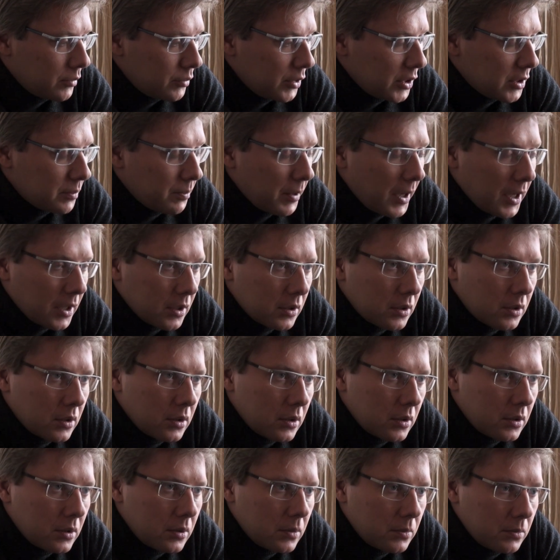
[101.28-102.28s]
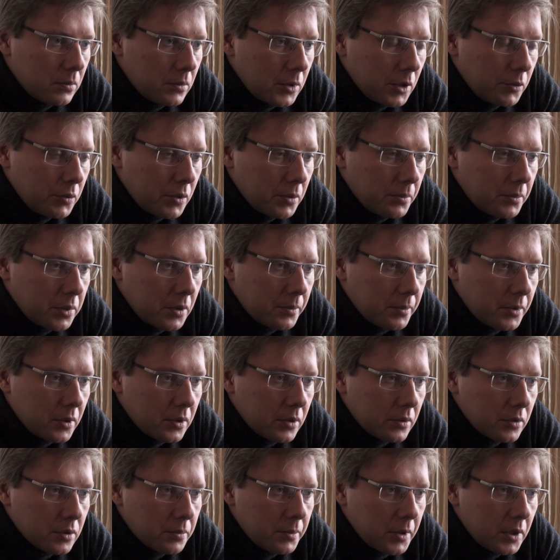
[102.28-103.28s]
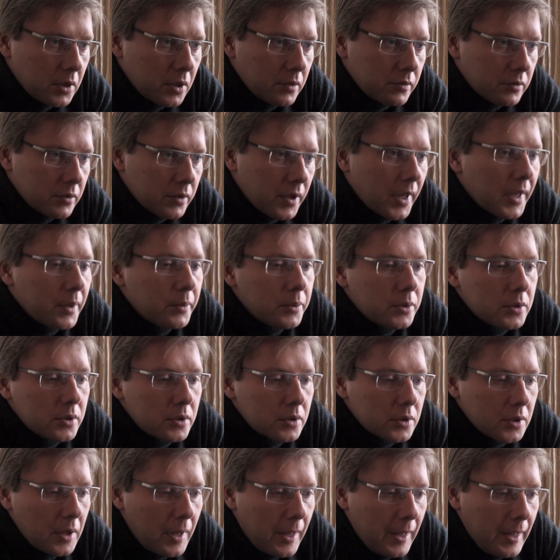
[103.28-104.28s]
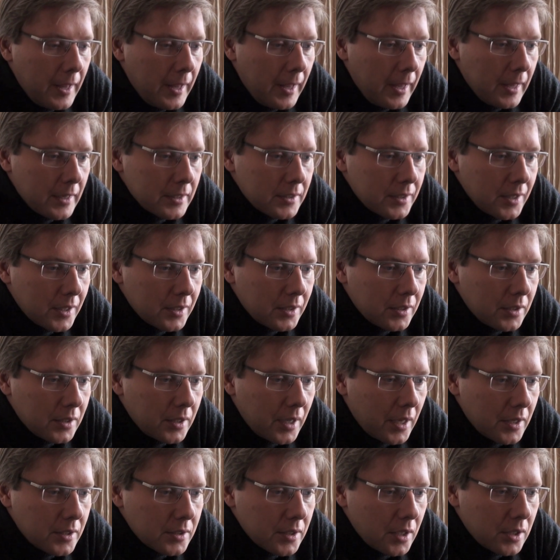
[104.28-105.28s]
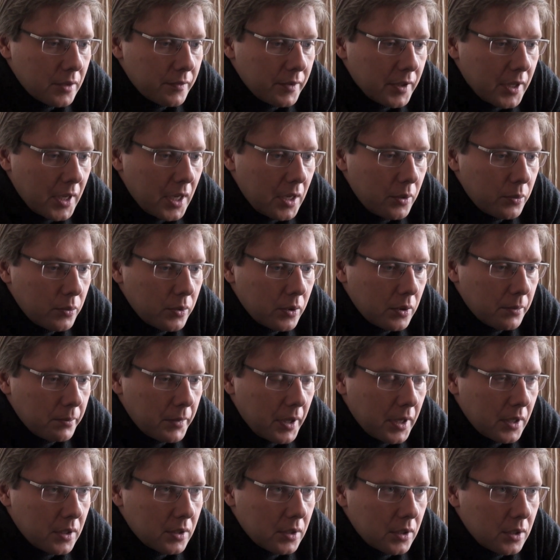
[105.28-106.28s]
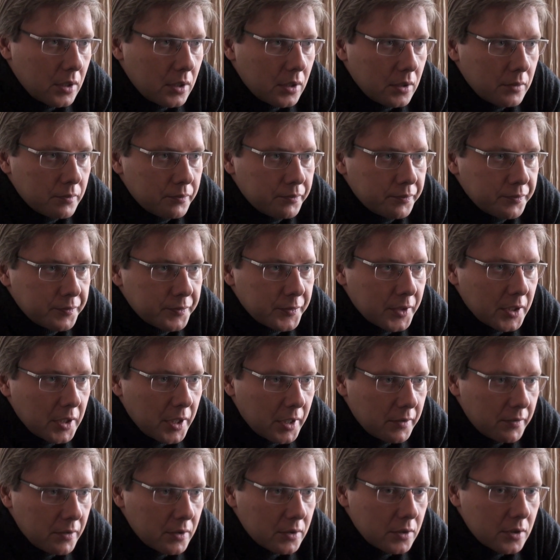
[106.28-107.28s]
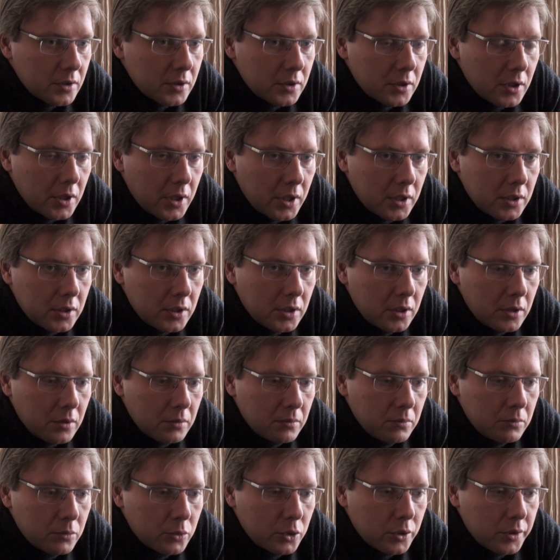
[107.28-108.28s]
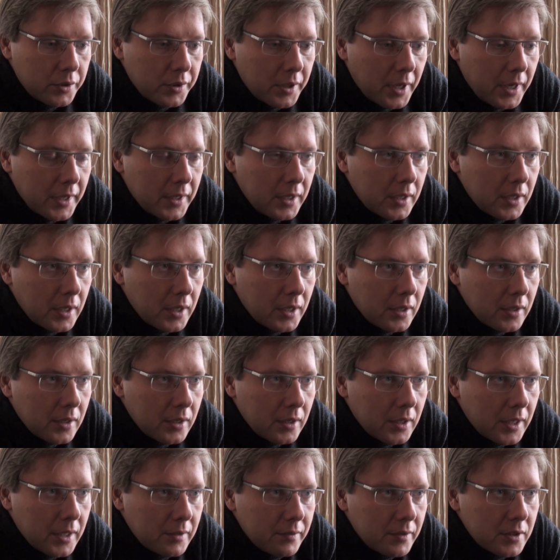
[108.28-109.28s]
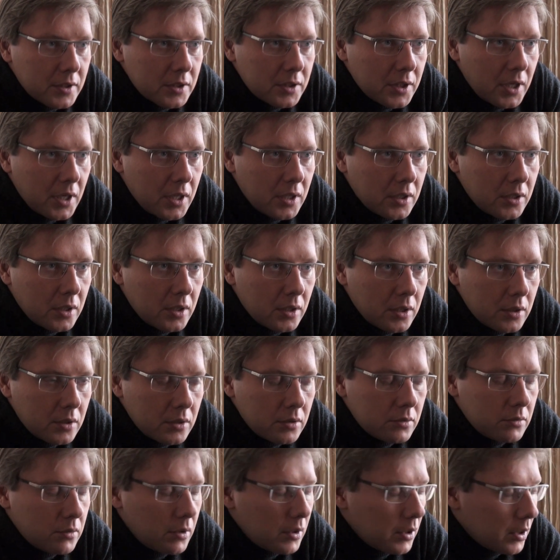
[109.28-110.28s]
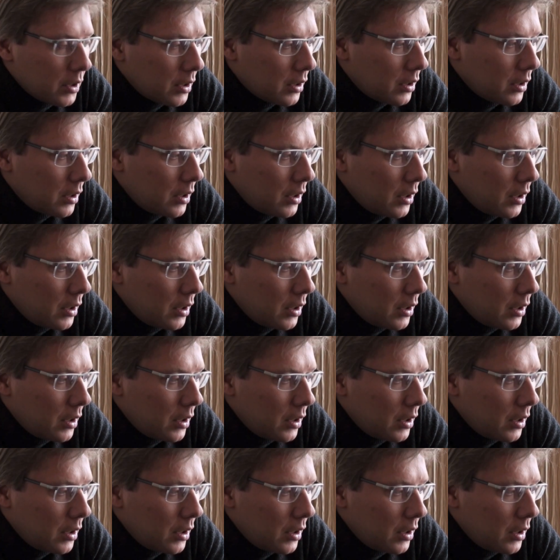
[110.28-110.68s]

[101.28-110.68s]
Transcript: respect between people who speak different languages, that at the end of the day will make uh, Latvian society more united and Latvian state stronger.